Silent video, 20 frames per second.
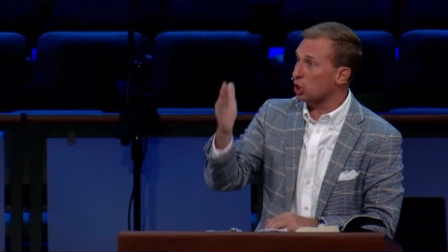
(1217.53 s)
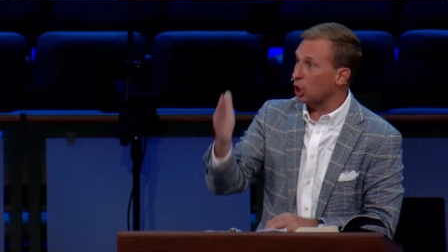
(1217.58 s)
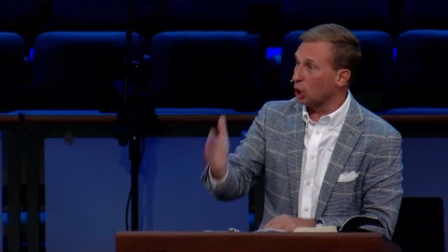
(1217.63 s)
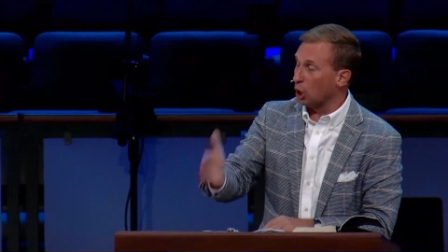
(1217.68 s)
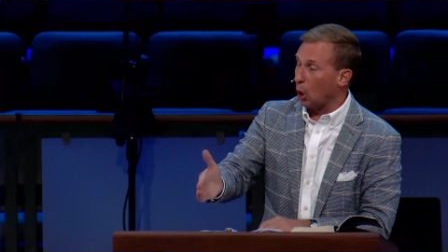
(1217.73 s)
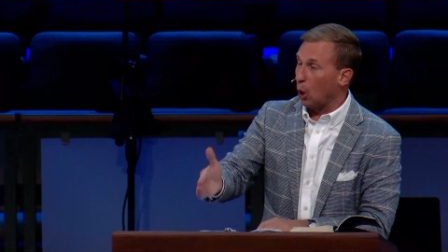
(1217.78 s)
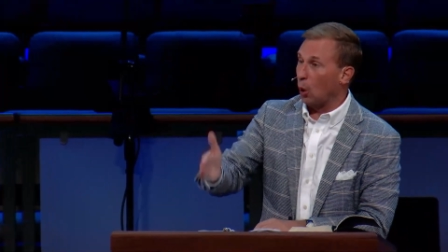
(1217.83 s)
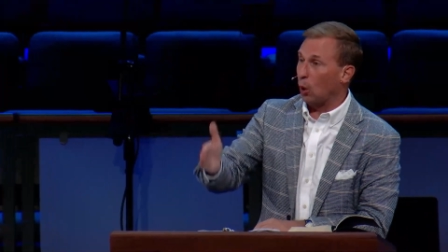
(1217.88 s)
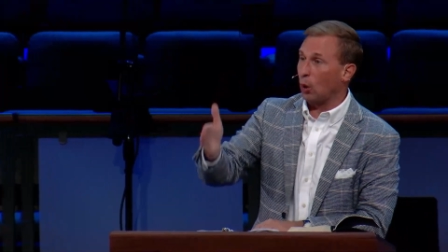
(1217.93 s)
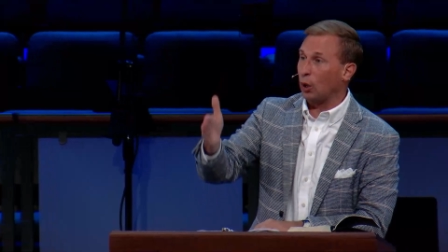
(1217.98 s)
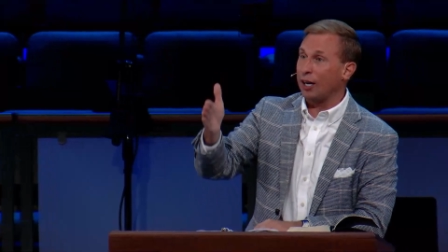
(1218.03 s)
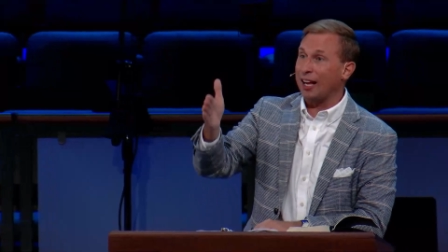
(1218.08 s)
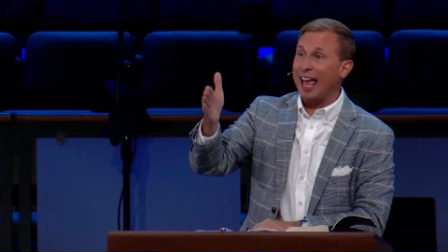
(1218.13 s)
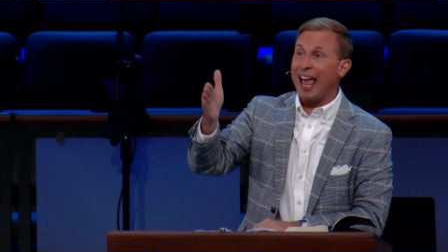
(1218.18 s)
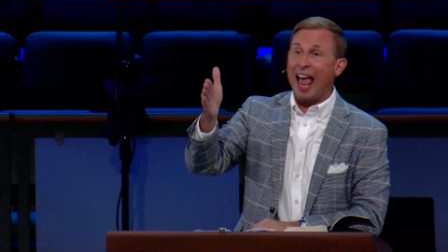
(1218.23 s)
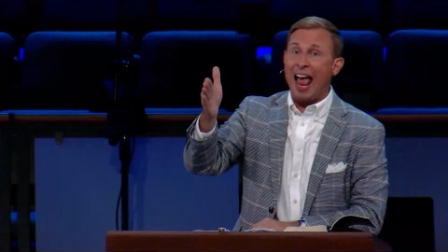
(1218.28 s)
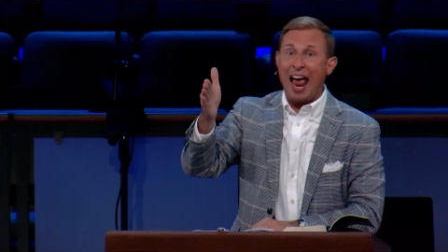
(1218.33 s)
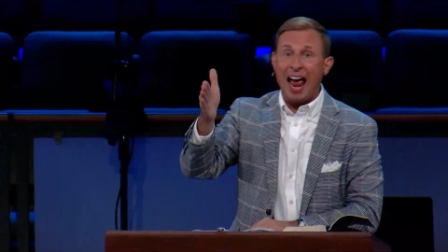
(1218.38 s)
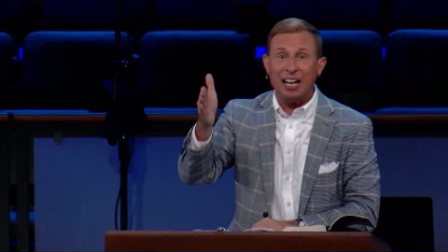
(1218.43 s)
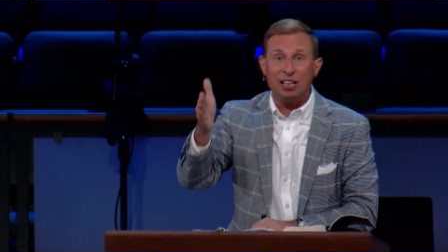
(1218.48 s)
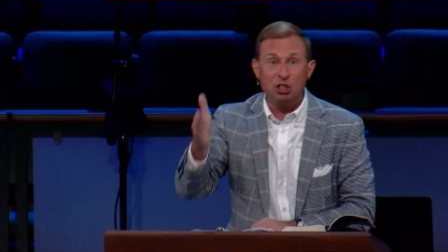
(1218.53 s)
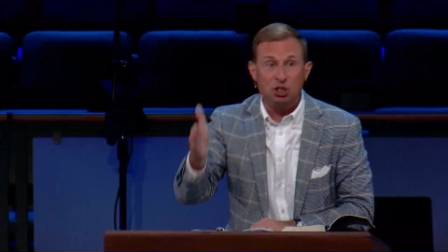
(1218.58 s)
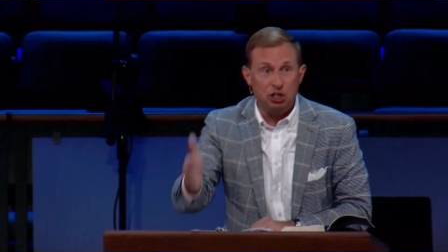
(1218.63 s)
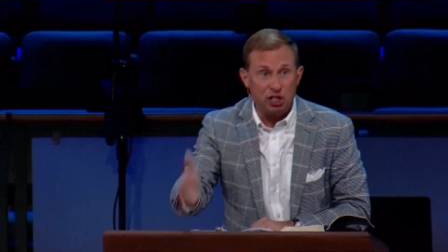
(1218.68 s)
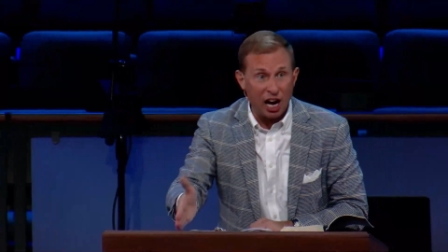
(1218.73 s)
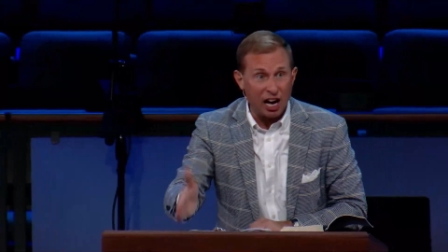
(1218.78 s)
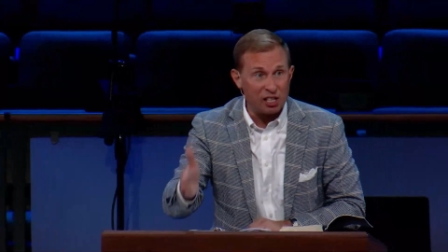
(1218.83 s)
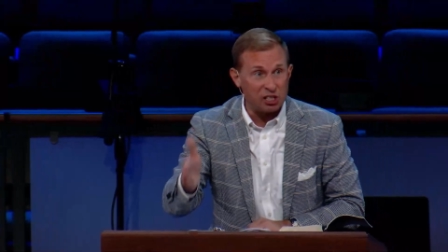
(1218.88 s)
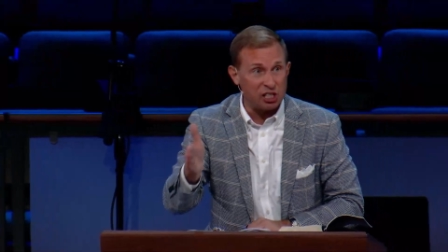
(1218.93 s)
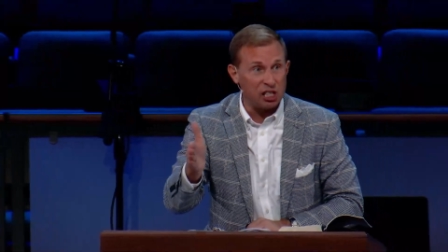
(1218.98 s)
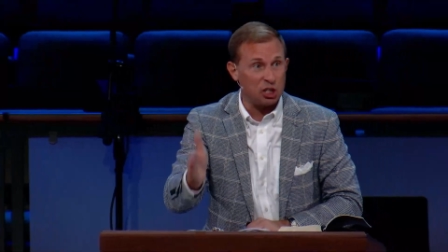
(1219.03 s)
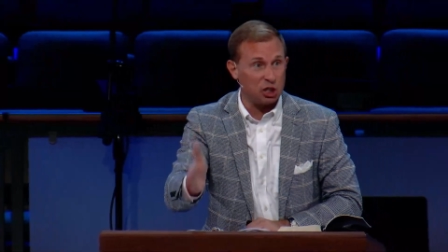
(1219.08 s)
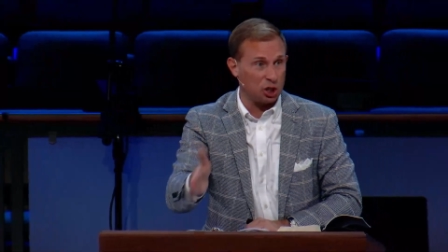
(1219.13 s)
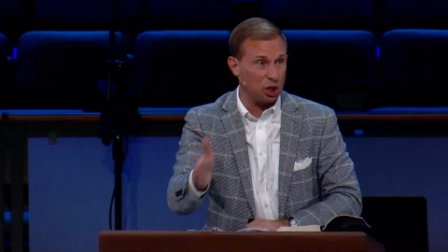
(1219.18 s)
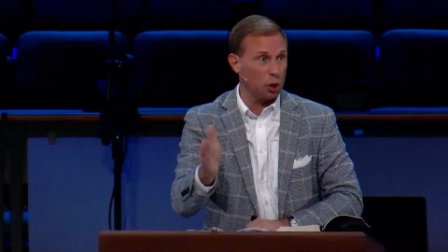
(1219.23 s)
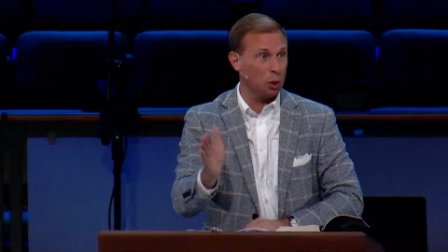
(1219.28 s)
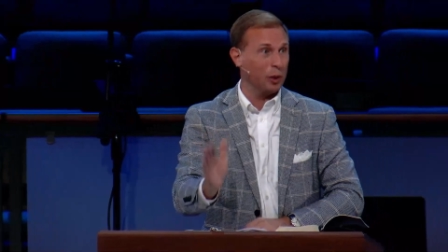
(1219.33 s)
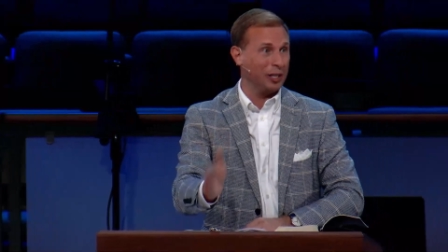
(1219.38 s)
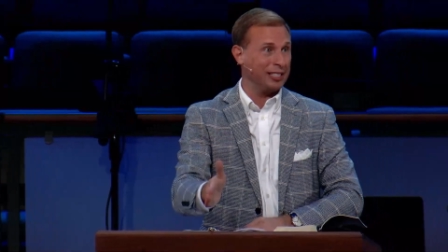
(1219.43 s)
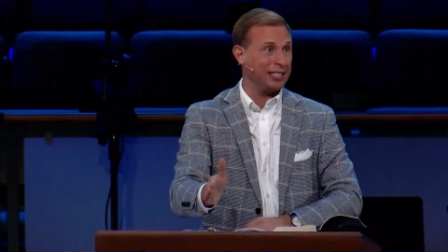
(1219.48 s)
the Lord and does it
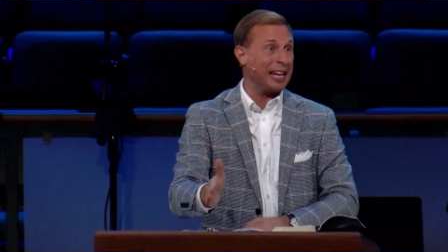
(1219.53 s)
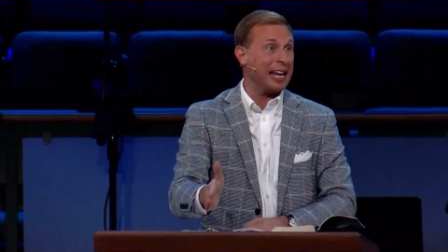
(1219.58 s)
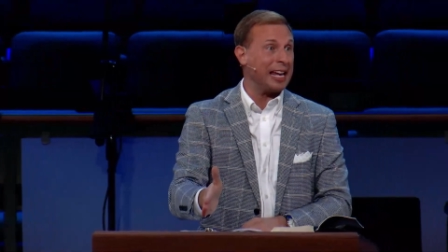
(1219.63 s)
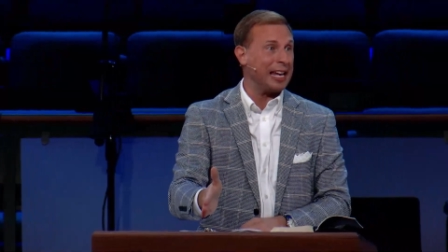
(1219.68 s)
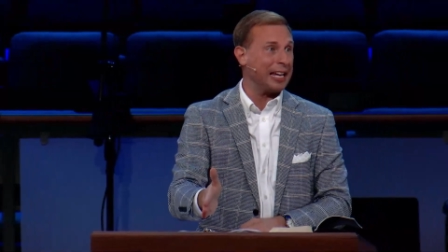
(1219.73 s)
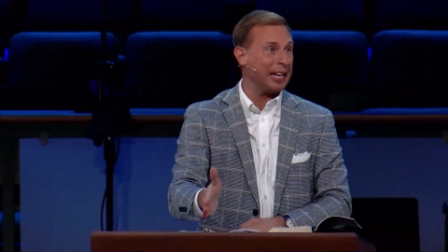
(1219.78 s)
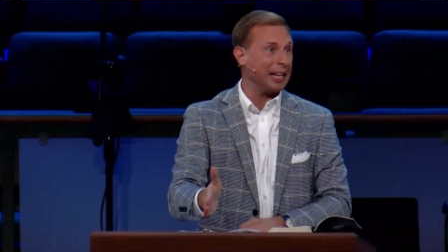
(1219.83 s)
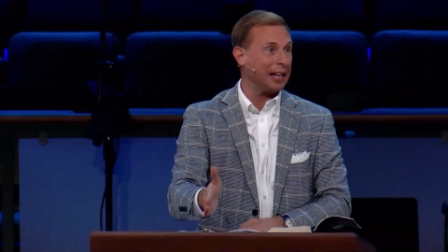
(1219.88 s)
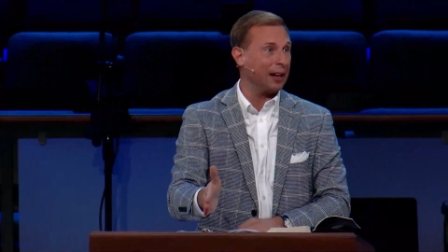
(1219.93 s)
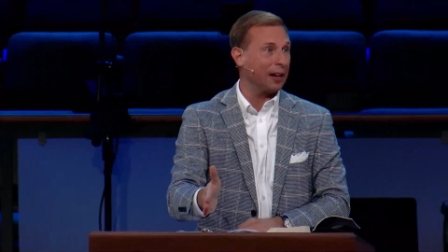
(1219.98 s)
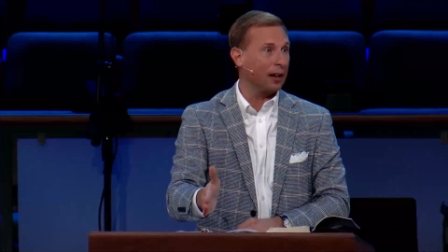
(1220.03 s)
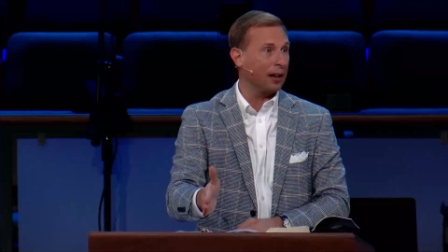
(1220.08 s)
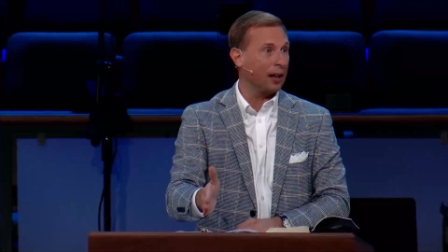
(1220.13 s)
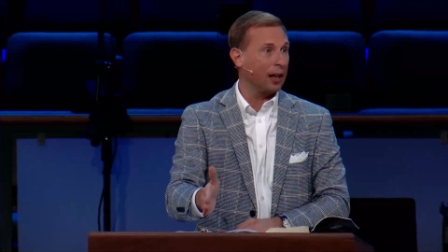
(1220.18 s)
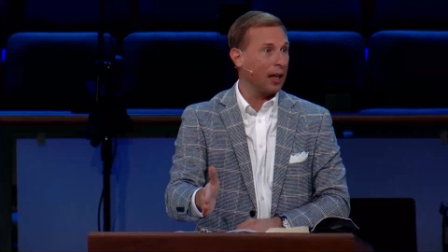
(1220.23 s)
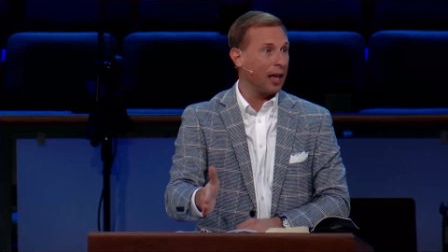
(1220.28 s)
to a T.